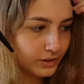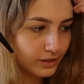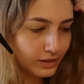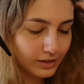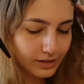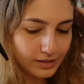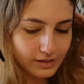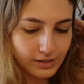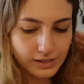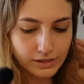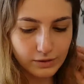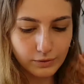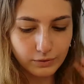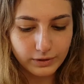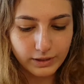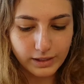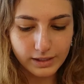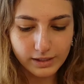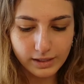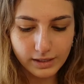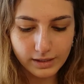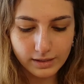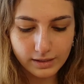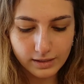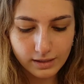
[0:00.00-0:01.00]
So this
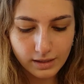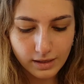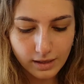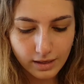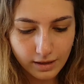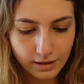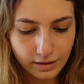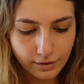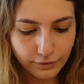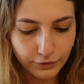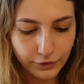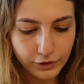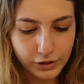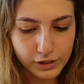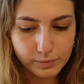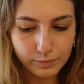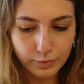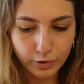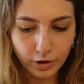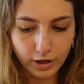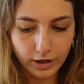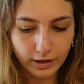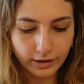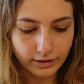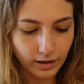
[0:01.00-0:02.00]
is the first
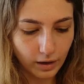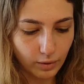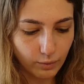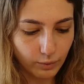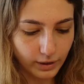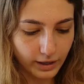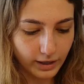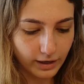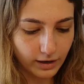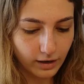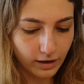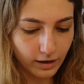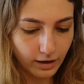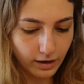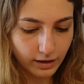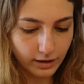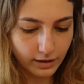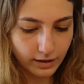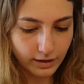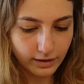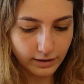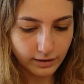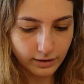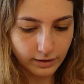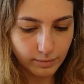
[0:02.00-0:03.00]
product that we got
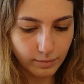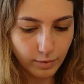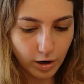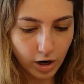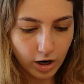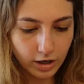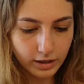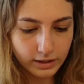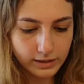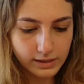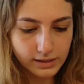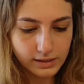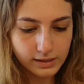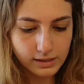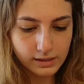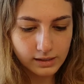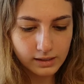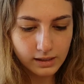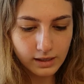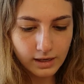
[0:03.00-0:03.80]
in the box.